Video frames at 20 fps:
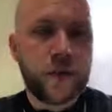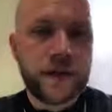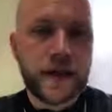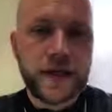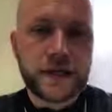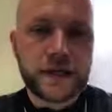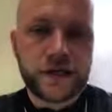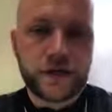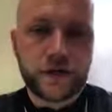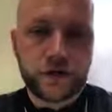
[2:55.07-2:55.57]

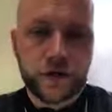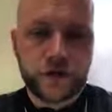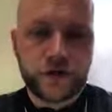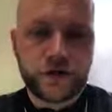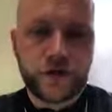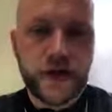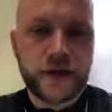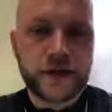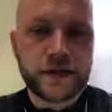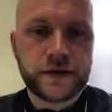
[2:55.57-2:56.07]
players in
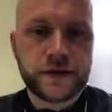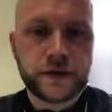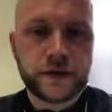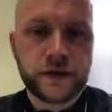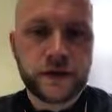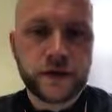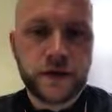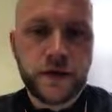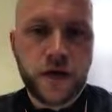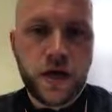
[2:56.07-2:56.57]
contract,
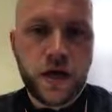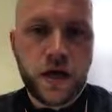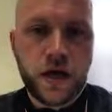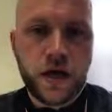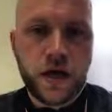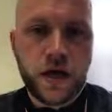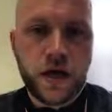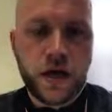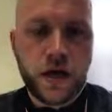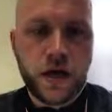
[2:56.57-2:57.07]

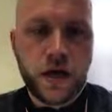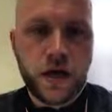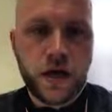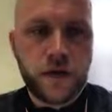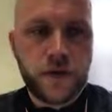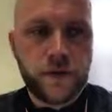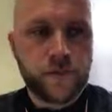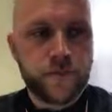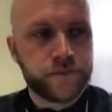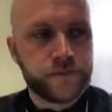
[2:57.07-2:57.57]

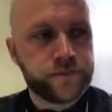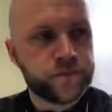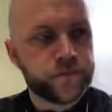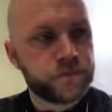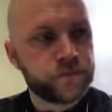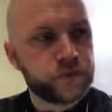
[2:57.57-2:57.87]
so